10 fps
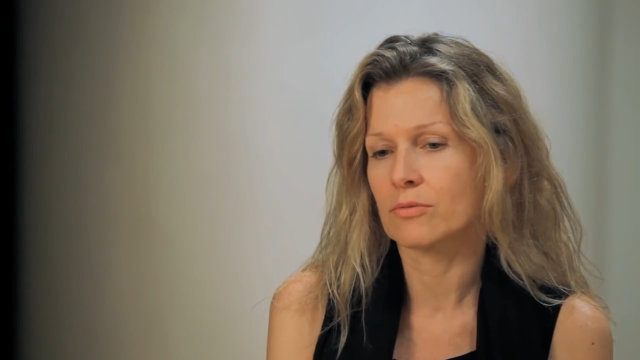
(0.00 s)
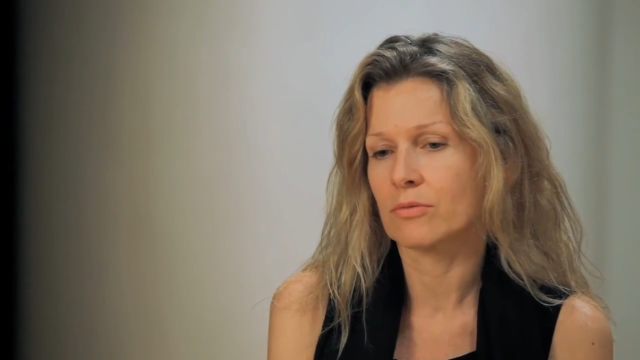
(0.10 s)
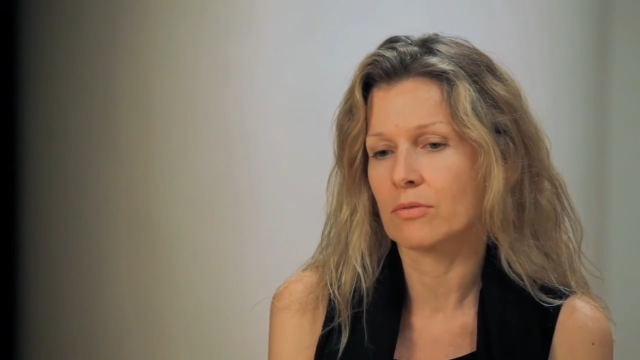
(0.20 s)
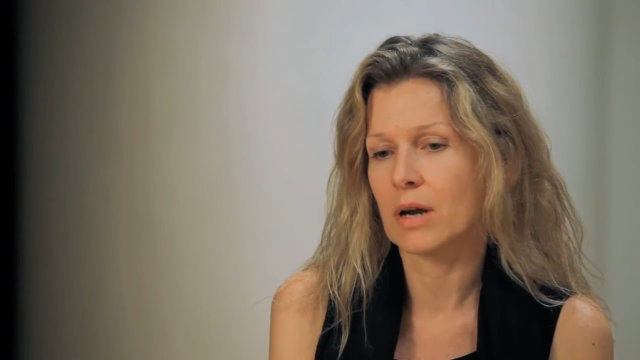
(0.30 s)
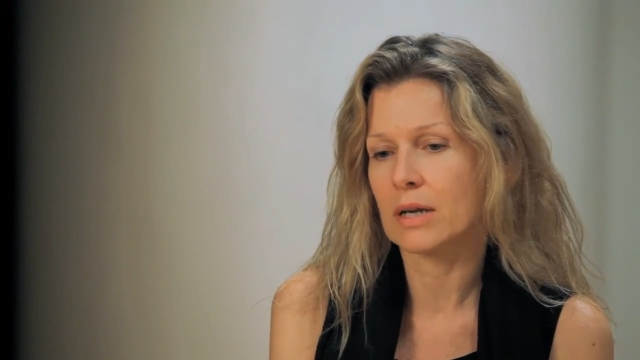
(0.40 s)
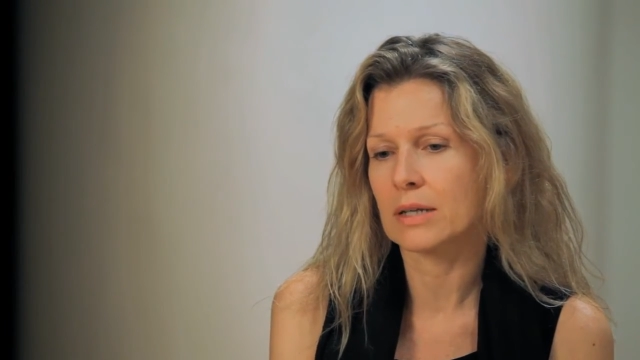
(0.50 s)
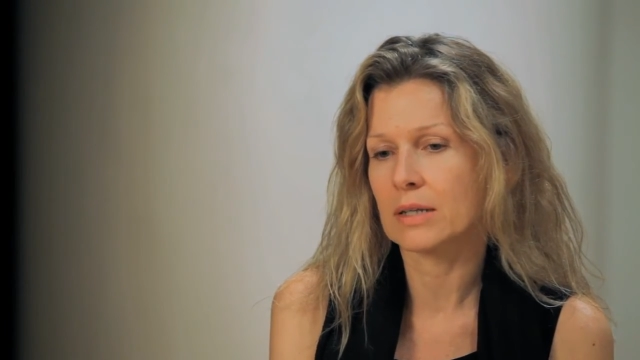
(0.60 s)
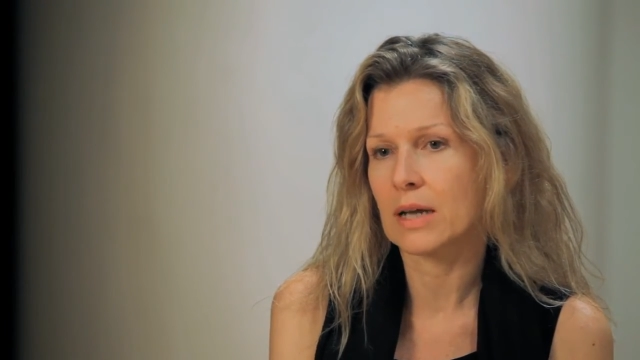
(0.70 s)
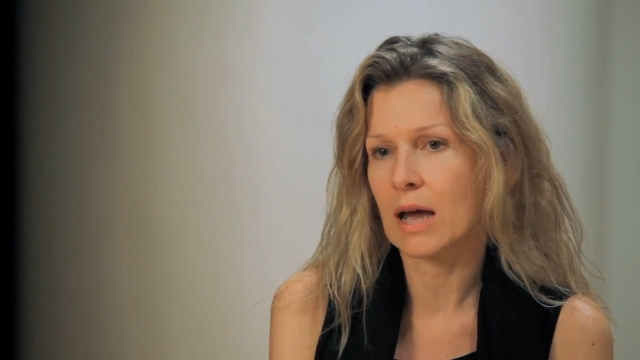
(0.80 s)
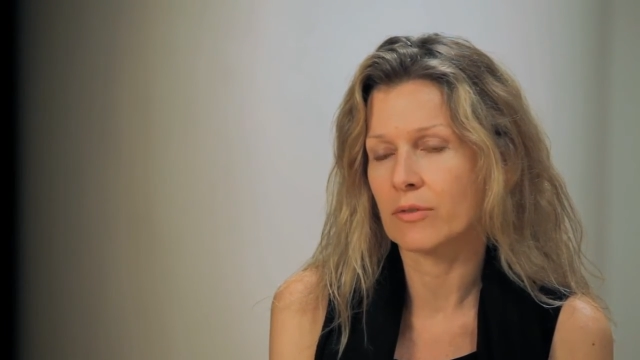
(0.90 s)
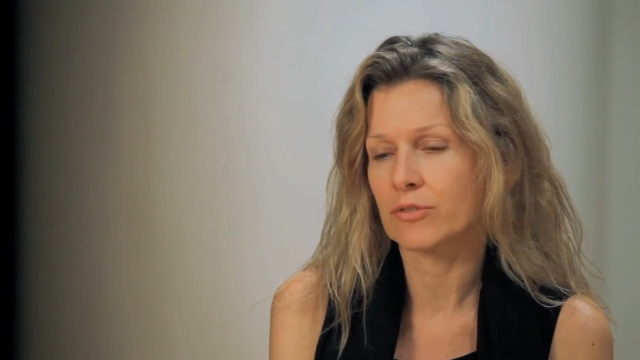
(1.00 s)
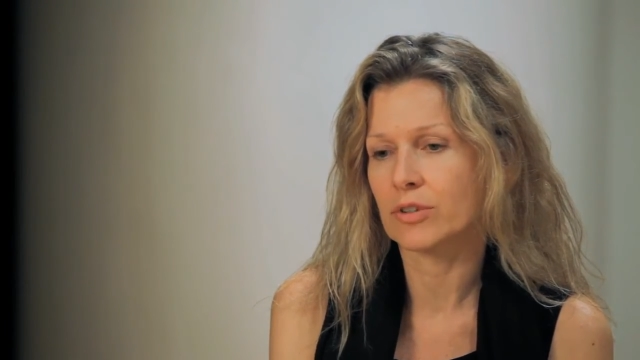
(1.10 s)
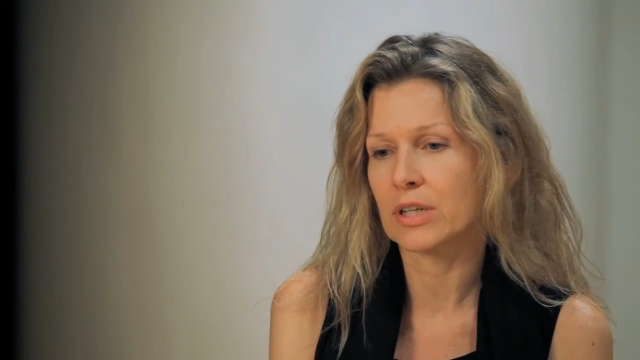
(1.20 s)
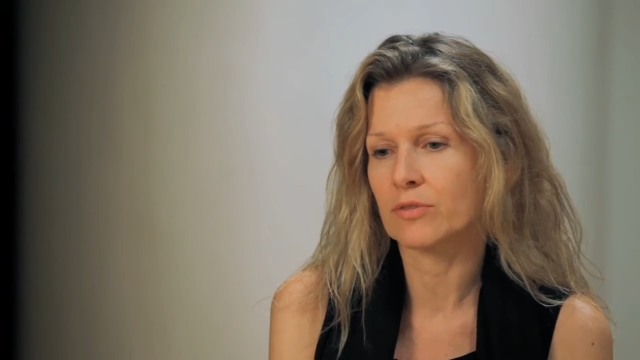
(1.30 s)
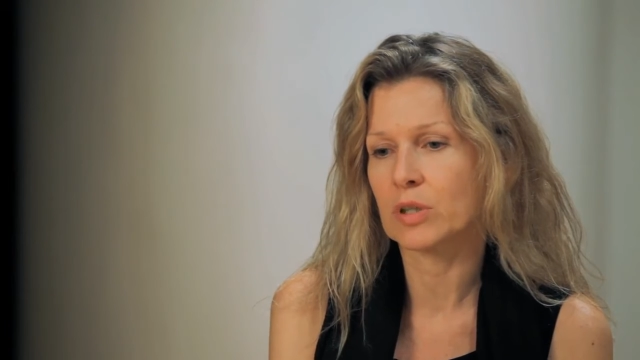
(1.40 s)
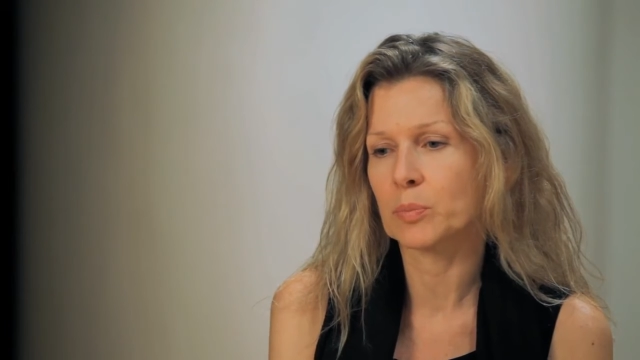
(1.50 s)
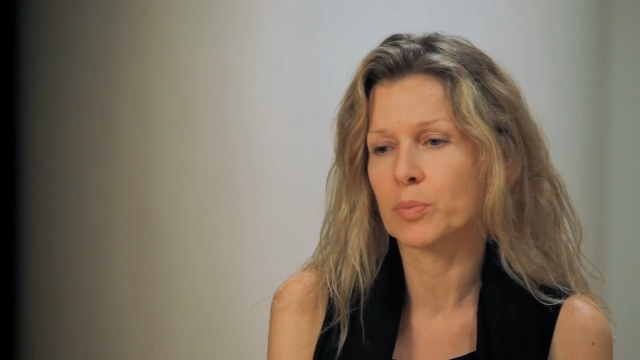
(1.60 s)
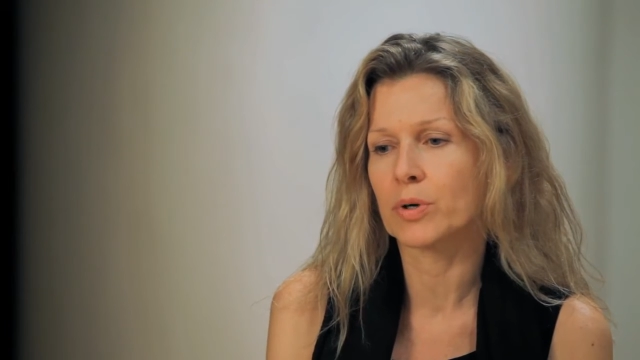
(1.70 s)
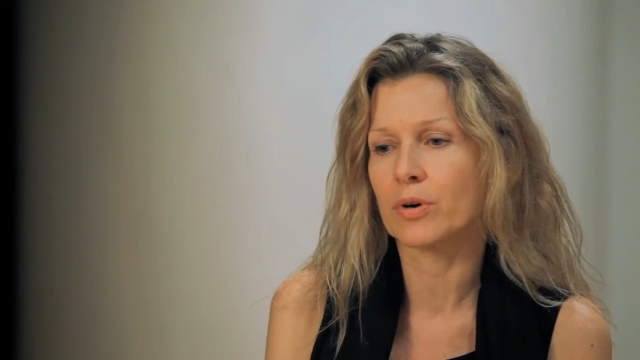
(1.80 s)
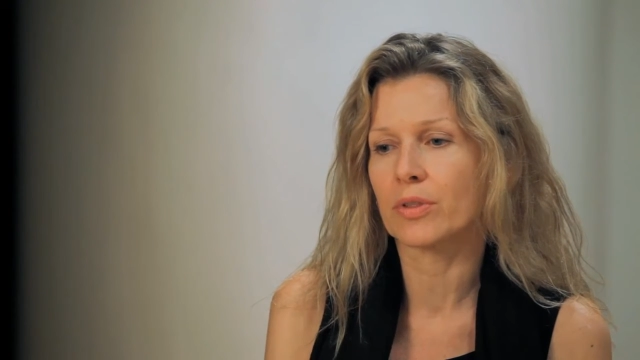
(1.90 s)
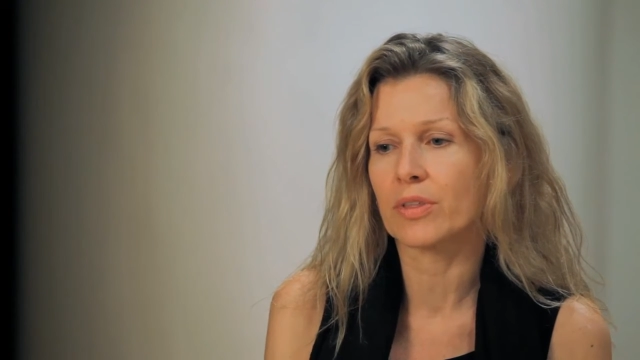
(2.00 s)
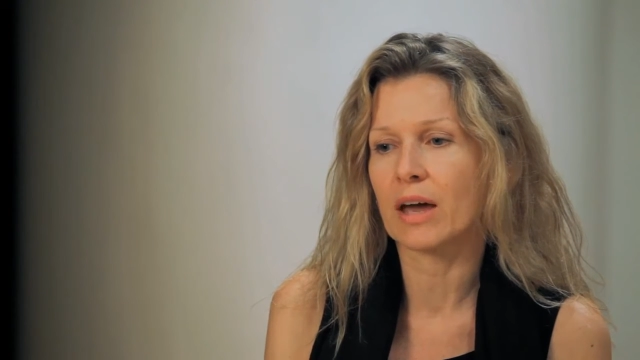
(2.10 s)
right after giving birth,